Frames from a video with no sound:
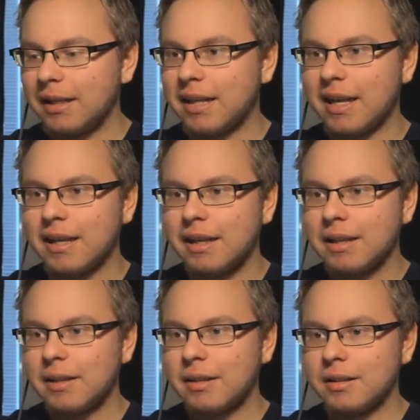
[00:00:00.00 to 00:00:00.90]
Uh,
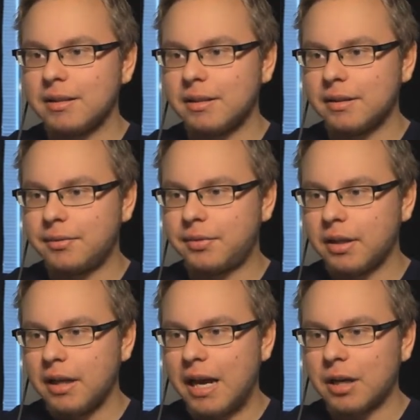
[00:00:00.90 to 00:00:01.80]
uh,
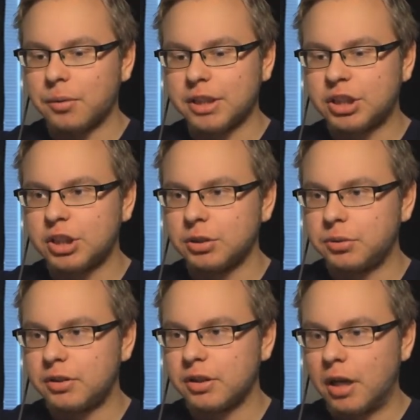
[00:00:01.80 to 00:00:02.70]
how do I
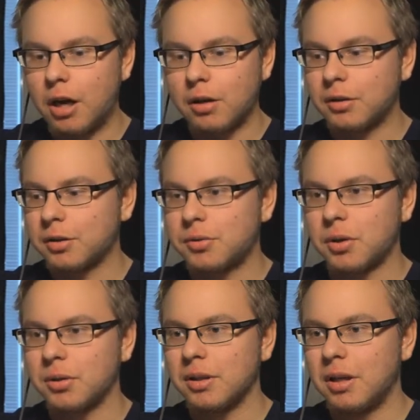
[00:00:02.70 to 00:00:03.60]
shoot? Oh,
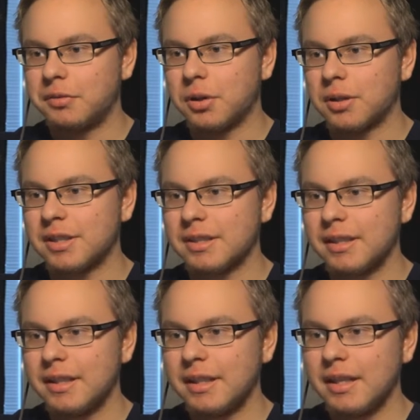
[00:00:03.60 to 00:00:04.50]
control, of course.
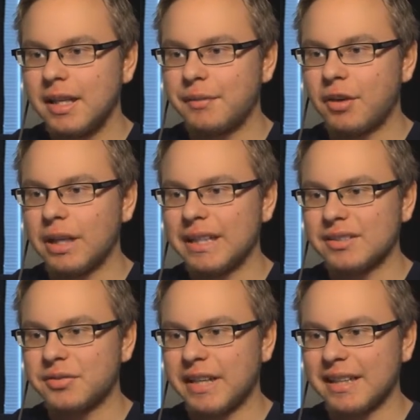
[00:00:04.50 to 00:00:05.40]
If all
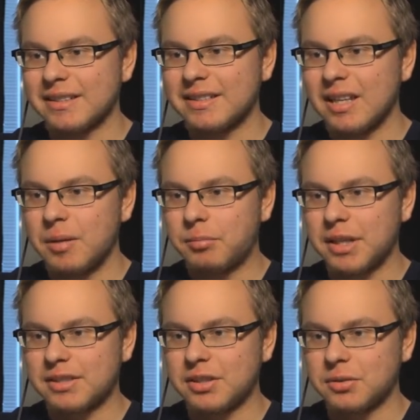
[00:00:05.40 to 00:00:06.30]
else fails,
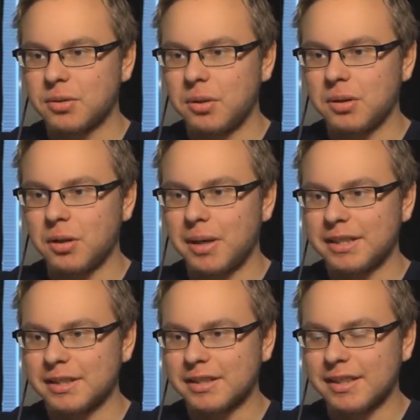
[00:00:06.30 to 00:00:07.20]
press control. Oh,
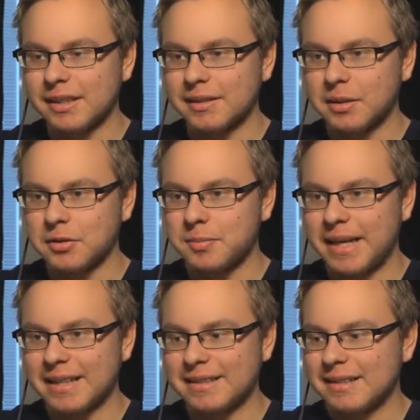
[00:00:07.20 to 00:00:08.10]
I just killed those
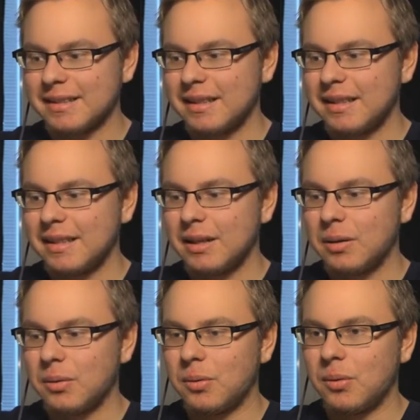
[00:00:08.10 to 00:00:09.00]
bats.
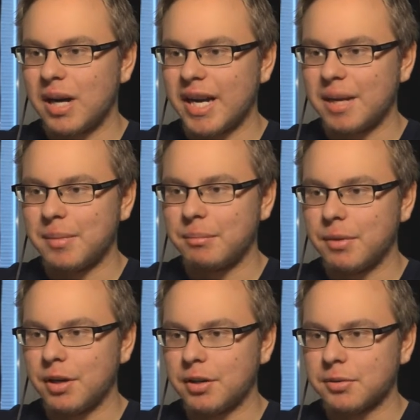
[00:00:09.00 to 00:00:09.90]
Oh, I am a
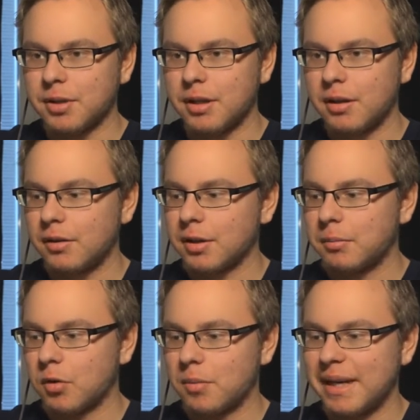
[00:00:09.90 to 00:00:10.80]
murderer. Oh
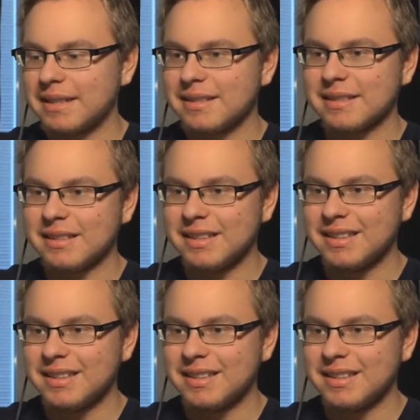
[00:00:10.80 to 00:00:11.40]
no, more bats.